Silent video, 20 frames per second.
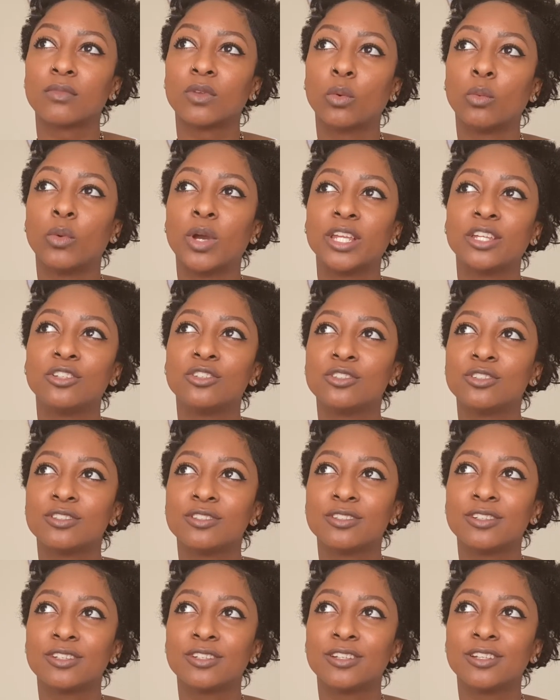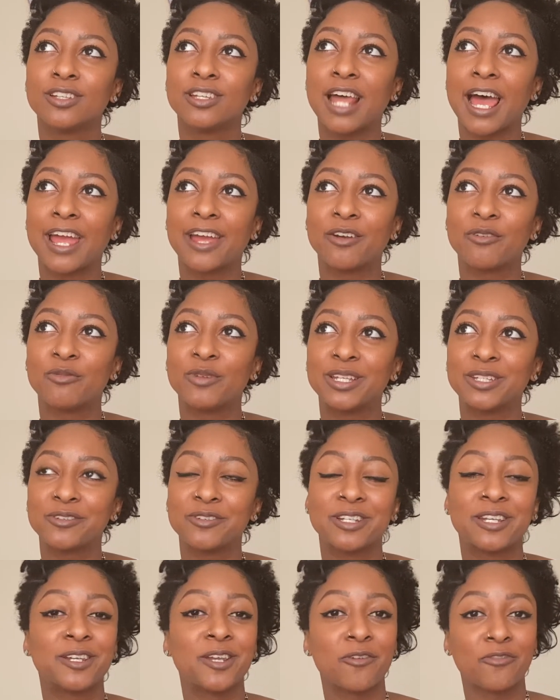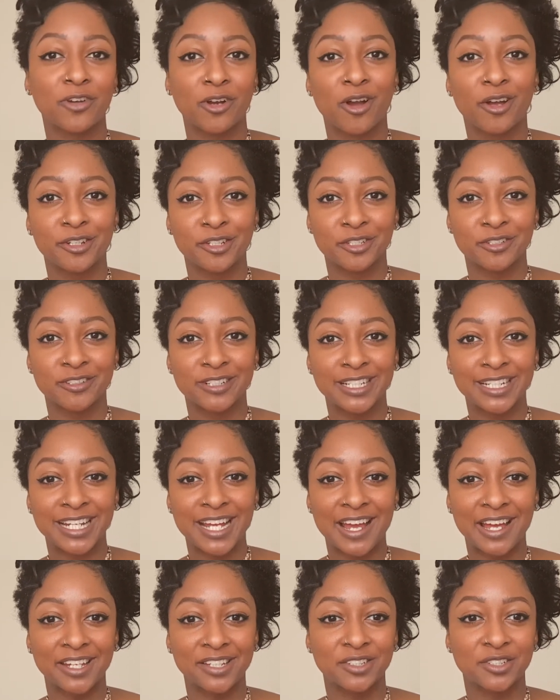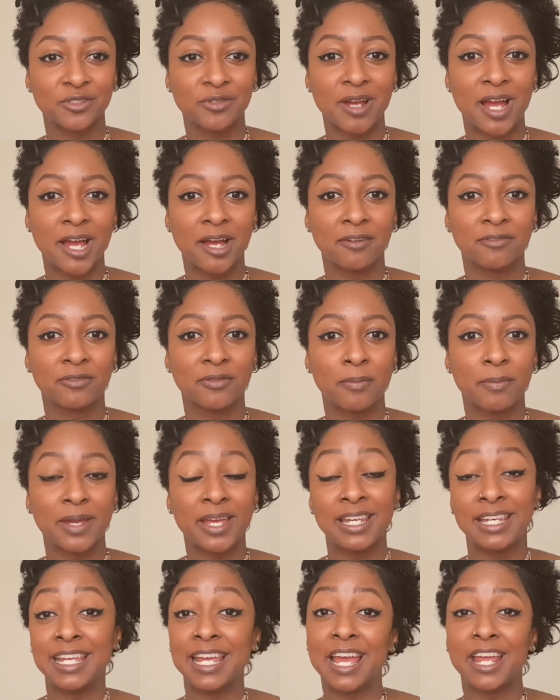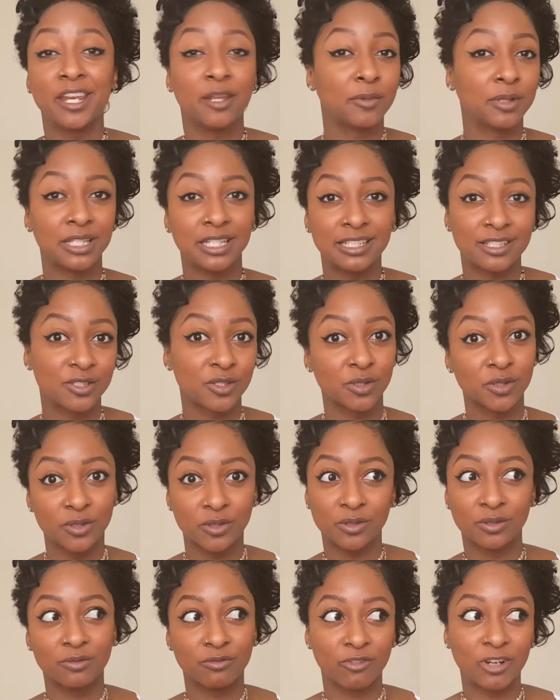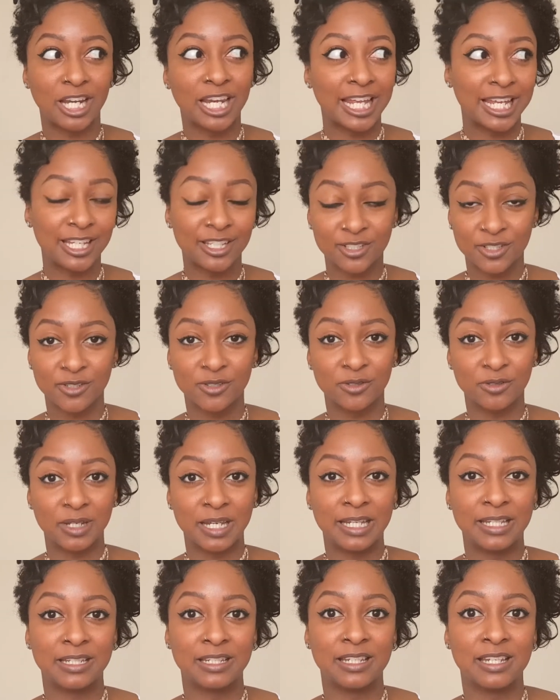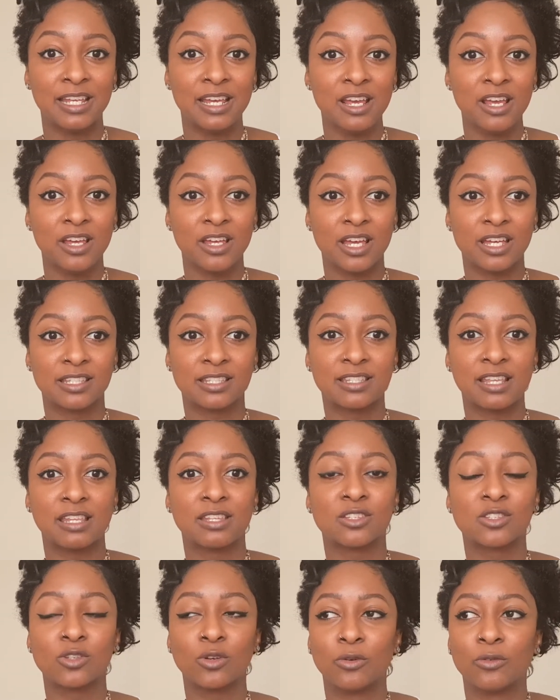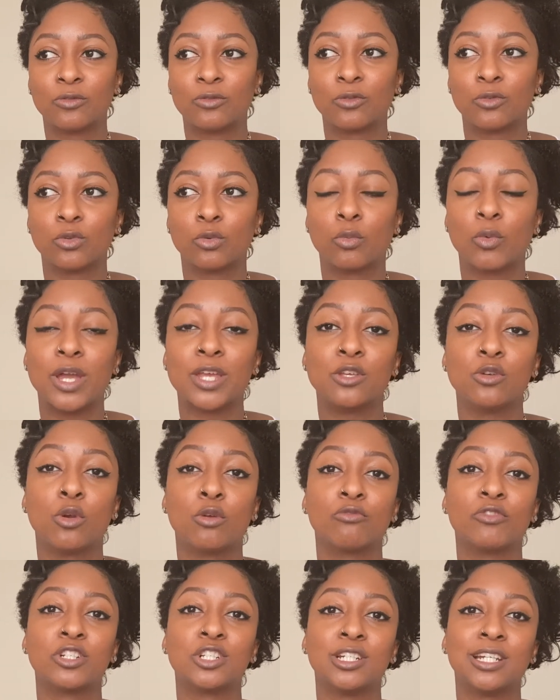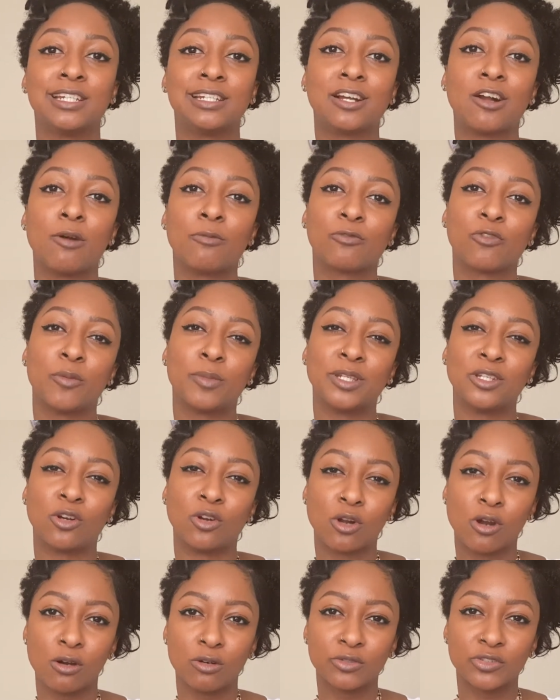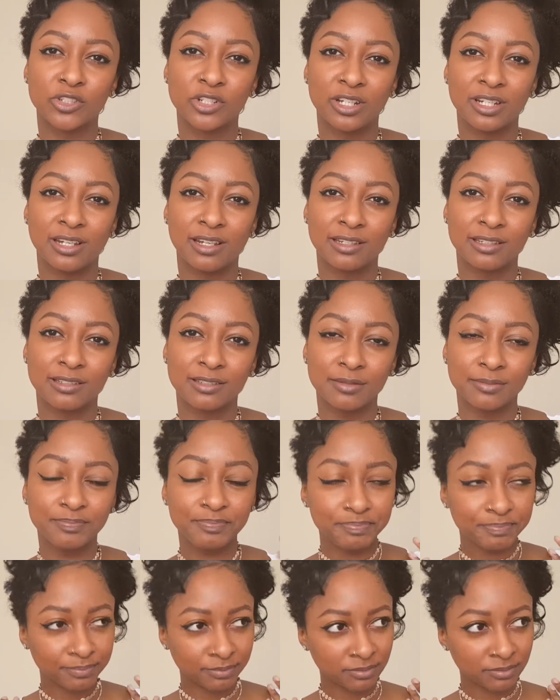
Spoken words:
when you're in another country and you have barely anybody to relate to in a sense of where you originally come from in your culture in London.